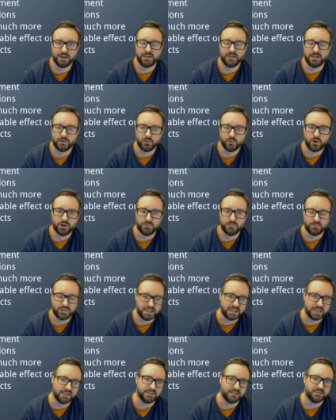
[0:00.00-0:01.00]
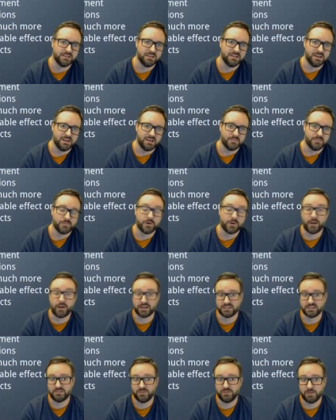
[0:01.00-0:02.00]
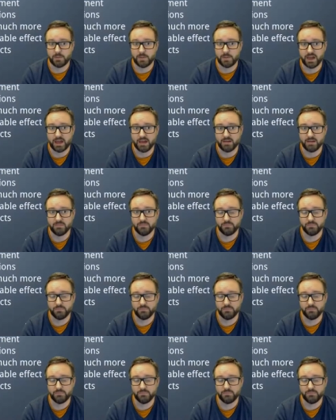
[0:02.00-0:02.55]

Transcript: They weren't being proactive about,